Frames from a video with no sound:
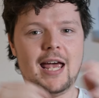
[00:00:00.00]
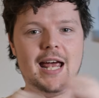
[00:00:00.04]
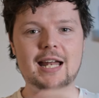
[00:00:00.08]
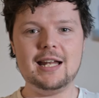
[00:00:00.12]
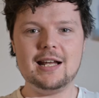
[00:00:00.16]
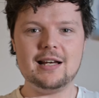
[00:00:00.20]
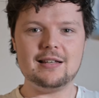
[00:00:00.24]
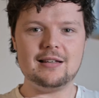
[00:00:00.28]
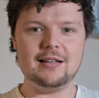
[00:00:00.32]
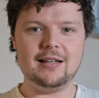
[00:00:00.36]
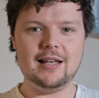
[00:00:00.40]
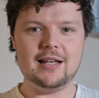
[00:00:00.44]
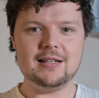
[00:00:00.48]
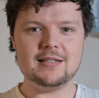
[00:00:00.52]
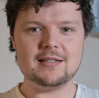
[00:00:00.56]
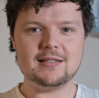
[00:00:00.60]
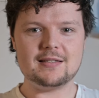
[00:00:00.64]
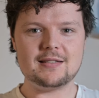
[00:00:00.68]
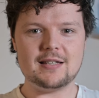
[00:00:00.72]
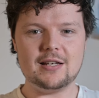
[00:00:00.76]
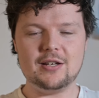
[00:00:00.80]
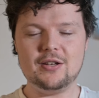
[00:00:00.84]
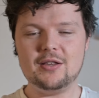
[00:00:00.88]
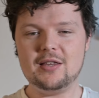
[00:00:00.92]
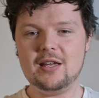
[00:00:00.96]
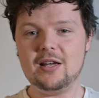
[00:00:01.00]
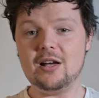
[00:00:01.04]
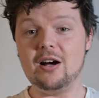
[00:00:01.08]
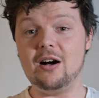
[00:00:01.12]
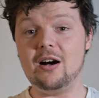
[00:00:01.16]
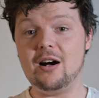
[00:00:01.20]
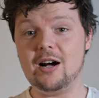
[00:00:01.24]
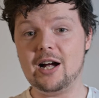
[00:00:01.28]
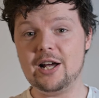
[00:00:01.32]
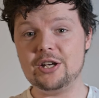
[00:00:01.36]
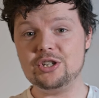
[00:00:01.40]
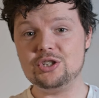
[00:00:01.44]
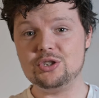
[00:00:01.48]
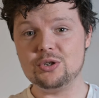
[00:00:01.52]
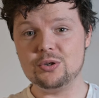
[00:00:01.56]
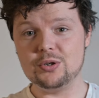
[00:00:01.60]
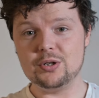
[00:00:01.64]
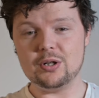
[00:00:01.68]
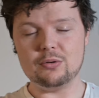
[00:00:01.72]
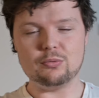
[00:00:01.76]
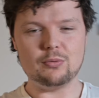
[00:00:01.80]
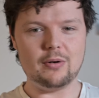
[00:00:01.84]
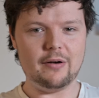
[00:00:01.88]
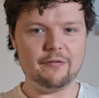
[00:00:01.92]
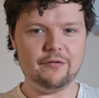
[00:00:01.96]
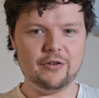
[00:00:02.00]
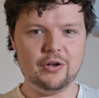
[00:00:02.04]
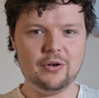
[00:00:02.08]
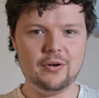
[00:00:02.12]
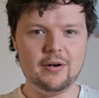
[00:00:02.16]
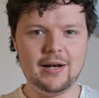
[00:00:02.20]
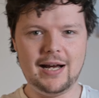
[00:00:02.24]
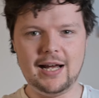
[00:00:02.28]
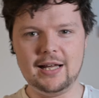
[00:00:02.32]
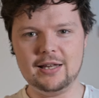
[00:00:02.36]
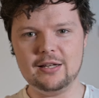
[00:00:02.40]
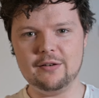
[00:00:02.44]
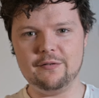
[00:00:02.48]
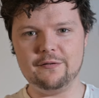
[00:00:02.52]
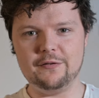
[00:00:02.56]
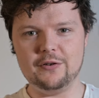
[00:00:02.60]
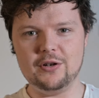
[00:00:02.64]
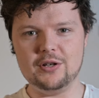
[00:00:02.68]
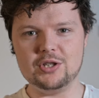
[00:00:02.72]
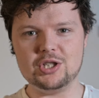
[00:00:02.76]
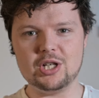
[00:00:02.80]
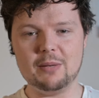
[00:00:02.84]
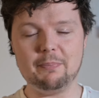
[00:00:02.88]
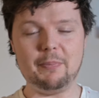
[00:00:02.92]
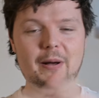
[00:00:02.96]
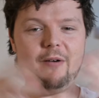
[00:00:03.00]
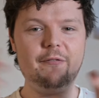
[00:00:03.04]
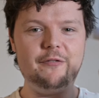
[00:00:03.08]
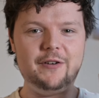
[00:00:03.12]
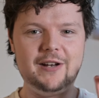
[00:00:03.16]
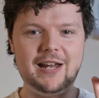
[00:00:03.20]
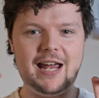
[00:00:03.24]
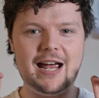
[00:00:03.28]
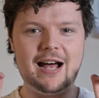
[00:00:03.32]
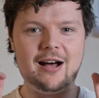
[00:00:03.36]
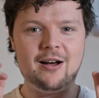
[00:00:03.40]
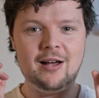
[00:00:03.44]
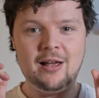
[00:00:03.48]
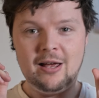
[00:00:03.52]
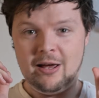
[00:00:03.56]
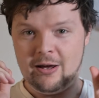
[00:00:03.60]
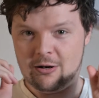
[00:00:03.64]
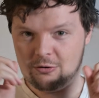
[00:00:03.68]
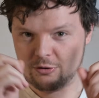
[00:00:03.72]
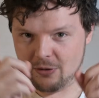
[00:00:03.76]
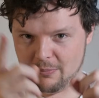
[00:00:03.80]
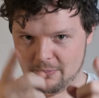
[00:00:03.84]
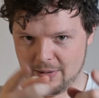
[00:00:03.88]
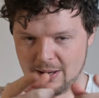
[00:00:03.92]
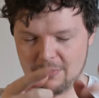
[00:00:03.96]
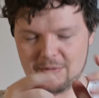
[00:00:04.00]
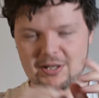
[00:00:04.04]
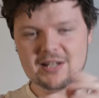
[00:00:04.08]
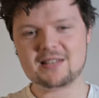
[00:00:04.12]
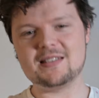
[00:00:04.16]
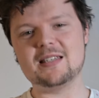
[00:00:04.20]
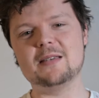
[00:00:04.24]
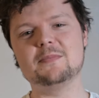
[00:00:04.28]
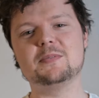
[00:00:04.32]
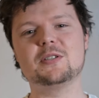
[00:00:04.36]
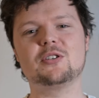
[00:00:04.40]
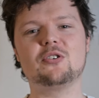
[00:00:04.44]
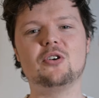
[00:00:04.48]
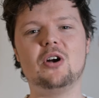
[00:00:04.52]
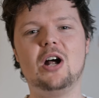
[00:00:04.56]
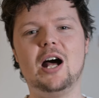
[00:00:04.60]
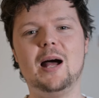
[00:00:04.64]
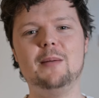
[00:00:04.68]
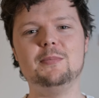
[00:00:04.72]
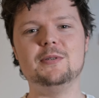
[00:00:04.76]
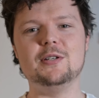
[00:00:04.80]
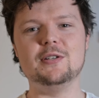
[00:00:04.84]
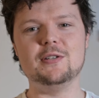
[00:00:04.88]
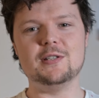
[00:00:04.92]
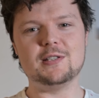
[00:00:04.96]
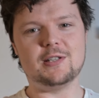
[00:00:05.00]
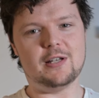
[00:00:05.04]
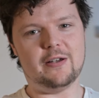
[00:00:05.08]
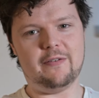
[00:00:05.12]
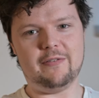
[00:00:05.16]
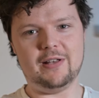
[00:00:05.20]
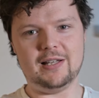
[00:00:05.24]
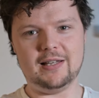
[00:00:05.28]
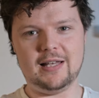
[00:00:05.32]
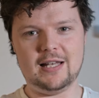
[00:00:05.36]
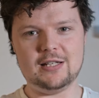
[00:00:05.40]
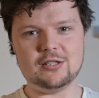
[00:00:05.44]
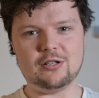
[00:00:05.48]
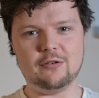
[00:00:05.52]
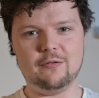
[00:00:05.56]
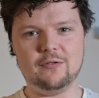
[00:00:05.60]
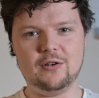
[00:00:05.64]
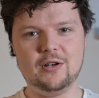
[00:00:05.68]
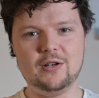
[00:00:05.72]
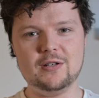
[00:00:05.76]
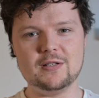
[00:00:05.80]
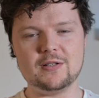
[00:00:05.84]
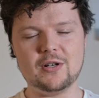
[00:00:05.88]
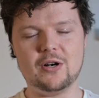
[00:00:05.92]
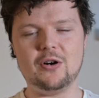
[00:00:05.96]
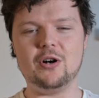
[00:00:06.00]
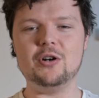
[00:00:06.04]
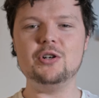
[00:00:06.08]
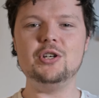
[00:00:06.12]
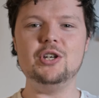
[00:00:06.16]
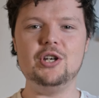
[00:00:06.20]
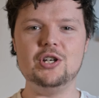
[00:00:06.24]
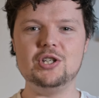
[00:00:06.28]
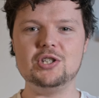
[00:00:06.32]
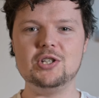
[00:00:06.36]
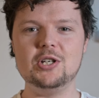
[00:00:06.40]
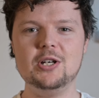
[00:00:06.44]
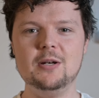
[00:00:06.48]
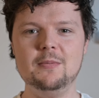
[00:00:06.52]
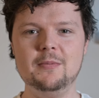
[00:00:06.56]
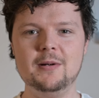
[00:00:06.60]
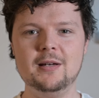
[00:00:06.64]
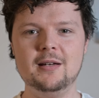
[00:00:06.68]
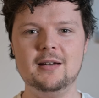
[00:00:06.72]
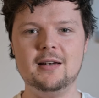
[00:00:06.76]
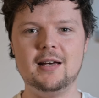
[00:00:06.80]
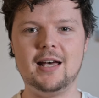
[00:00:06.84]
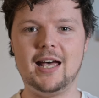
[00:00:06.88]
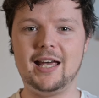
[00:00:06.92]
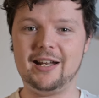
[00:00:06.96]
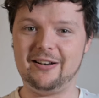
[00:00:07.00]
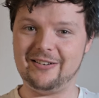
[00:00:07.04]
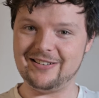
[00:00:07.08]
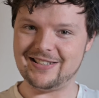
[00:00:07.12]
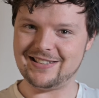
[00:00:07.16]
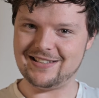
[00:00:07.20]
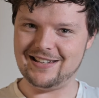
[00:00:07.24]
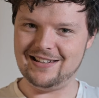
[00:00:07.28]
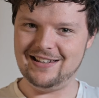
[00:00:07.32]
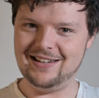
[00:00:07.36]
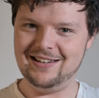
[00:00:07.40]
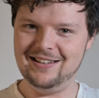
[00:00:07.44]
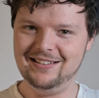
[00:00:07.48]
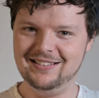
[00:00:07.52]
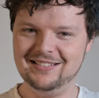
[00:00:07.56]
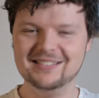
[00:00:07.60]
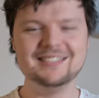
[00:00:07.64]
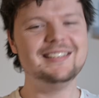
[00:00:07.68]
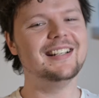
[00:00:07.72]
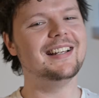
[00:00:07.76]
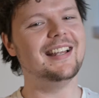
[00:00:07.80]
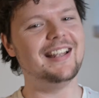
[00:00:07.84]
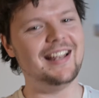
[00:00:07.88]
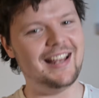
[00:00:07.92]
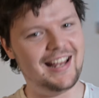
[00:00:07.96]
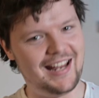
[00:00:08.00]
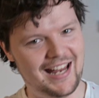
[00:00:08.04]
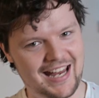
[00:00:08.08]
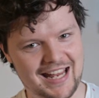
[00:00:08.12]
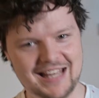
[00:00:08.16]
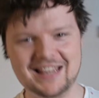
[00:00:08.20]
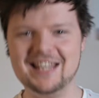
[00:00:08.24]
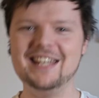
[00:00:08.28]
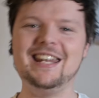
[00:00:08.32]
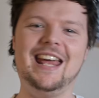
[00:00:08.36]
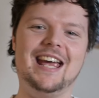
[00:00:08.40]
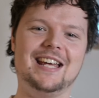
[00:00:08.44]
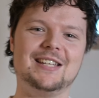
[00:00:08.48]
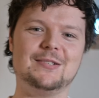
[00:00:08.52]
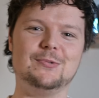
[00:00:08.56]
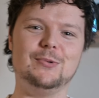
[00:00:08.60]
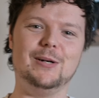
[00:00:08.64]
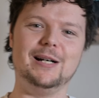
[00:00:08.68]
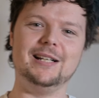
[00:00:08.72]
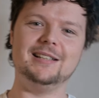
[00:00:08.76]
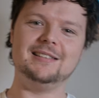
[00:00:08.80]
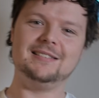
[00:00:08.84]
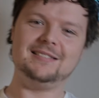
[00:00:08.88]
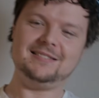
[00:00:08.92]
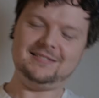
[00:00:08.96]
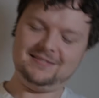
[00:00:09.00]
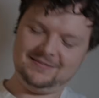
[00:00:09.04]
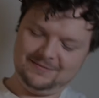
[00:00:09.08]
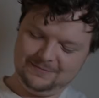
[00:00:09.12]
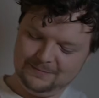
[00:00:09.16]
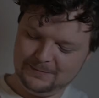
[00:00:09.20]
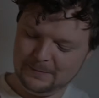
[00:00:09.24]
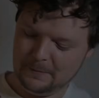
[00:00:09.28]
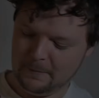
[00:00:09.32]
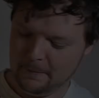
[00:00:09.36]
any other lenses that you think I should review in the future. But for now, remember to subscribe to Soviet Lens Reviews on YouTube, and I'll see you in the next one.